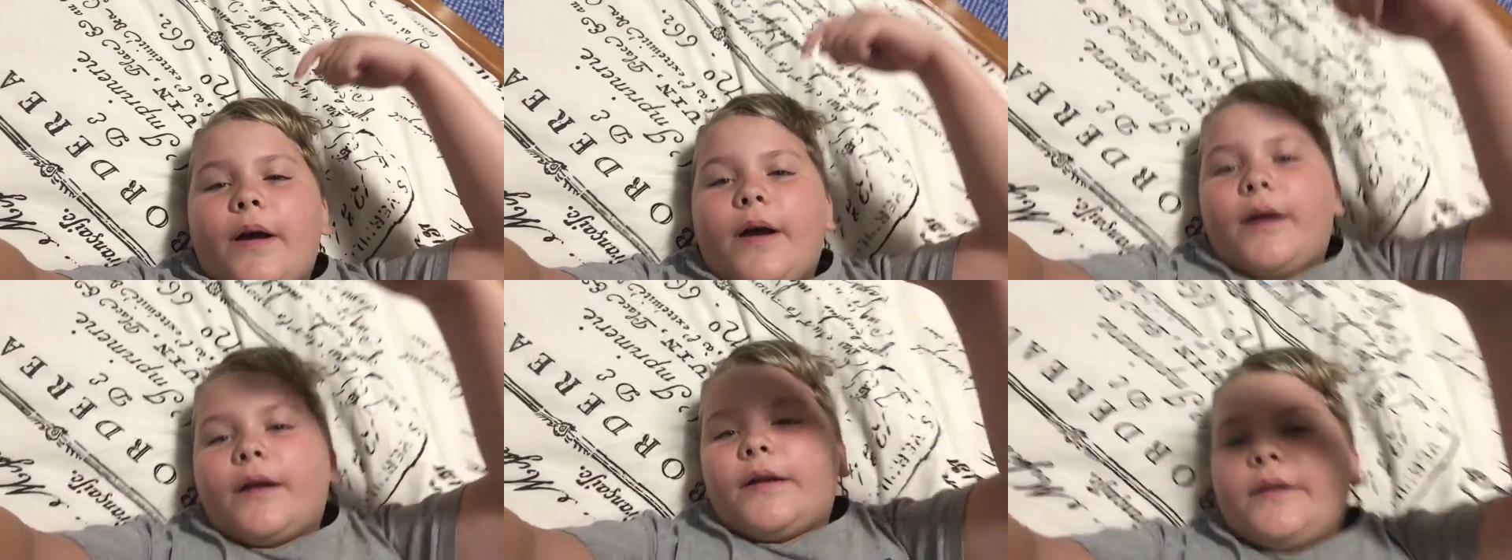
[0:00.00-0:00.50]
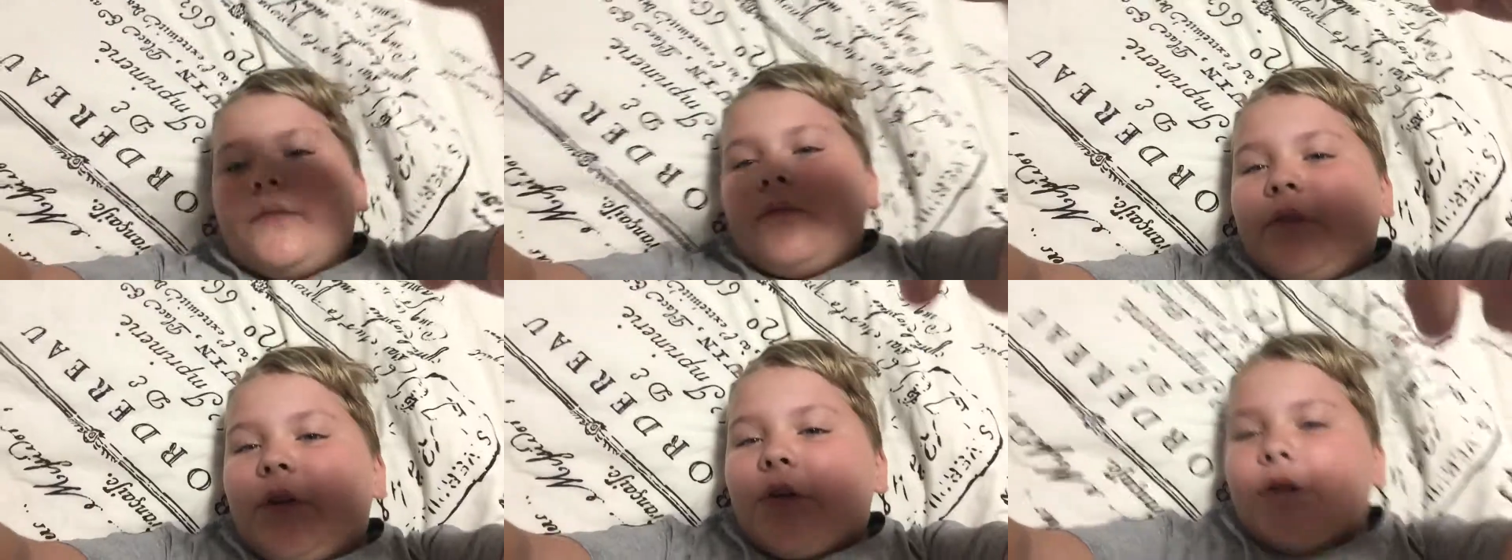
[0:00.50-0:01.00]
I didn't
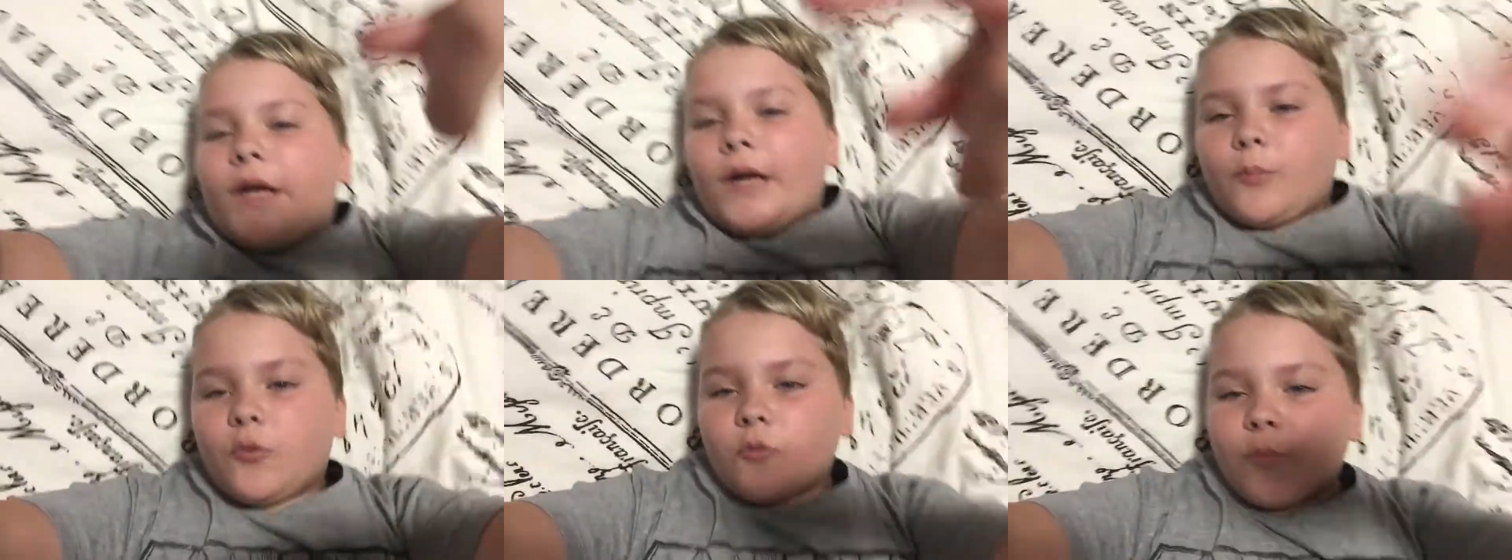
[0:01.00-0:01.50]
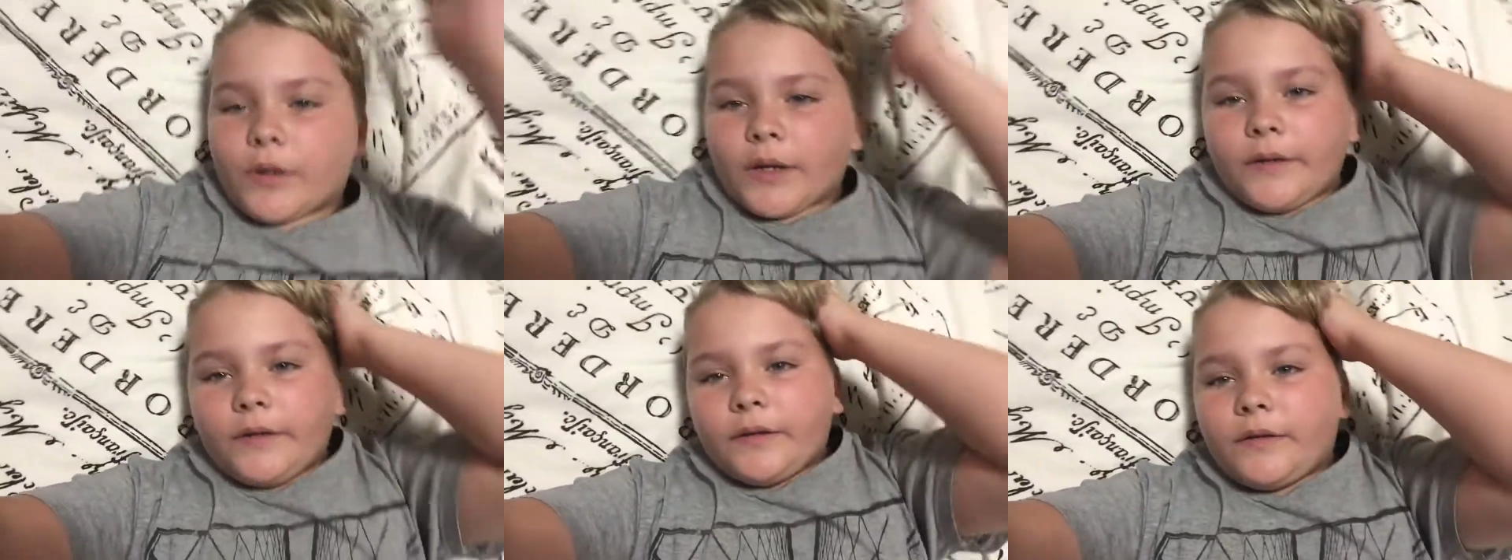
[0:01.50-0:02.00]
video the airport, but I
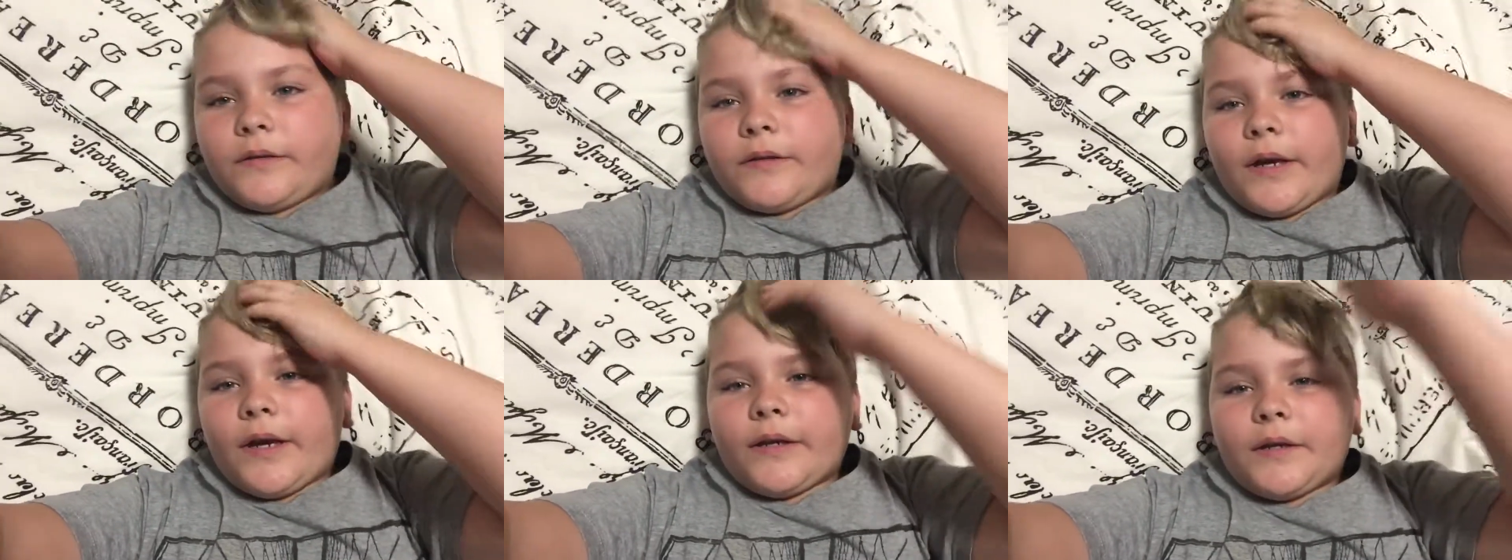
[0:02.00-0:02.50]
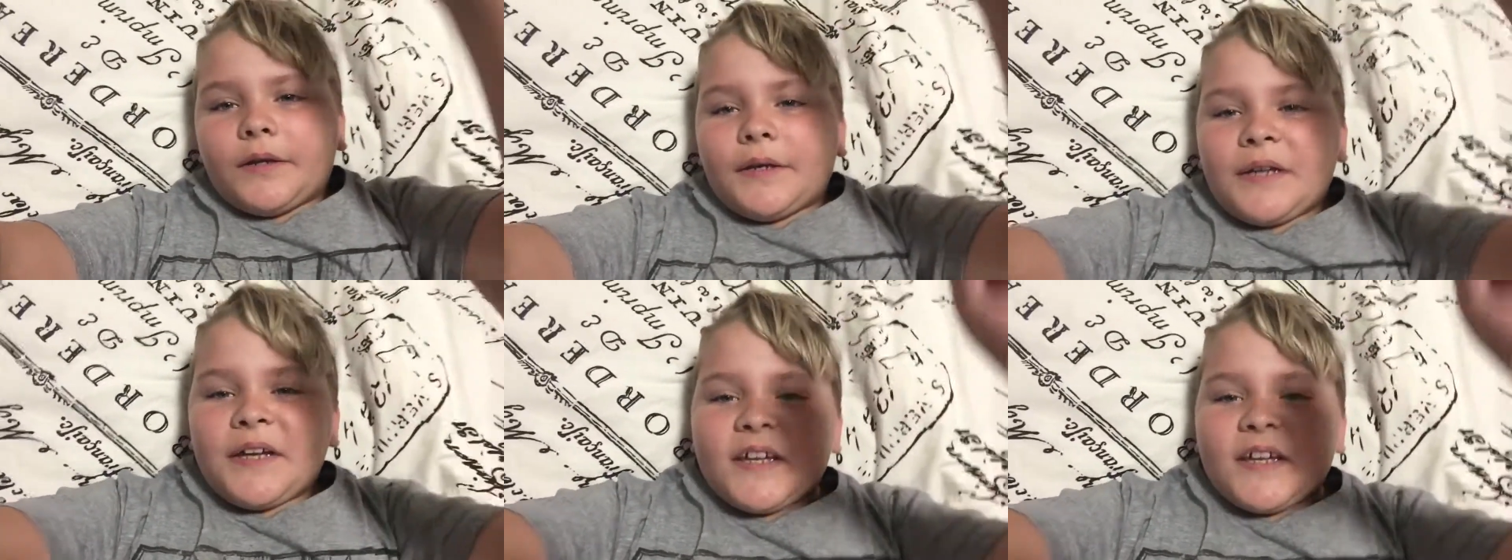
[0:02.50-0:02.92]
did take